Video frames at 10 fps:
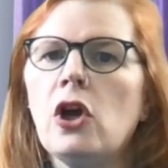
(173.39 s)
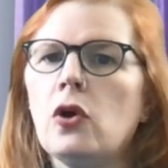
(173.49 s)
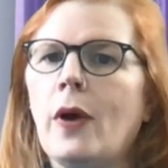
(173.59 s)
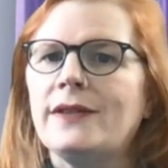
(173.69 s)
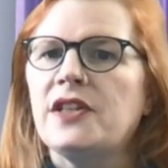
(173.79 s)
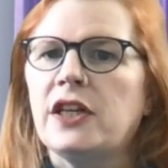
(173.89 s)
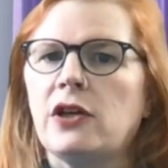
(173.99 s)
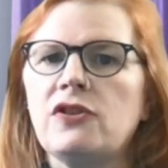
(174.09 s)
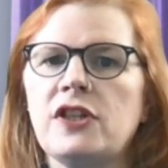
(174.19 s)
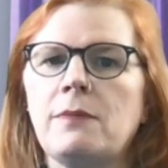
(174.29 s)
who has a
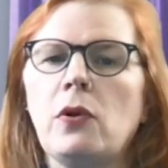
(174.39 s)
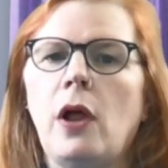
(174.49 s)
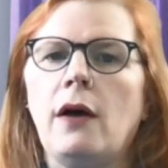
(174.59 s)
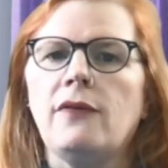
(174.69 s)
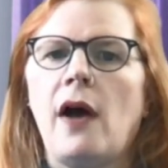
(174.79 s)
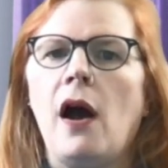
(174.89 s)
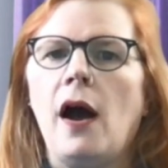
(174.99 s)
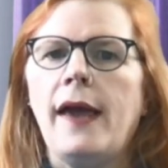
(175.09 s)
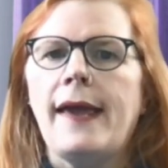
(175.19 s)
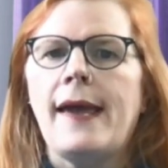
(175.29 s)
ticker symbol of
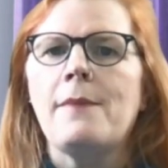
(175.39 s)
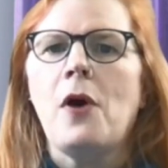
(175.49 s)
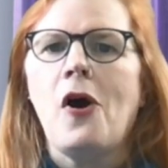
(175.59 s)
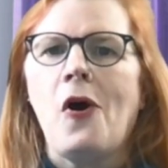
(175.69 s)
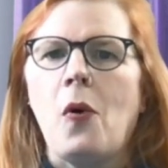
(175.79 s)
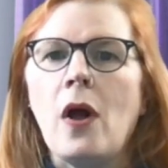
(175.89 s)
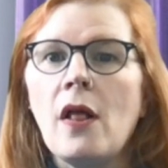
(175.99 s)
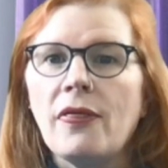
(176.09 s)
IMO.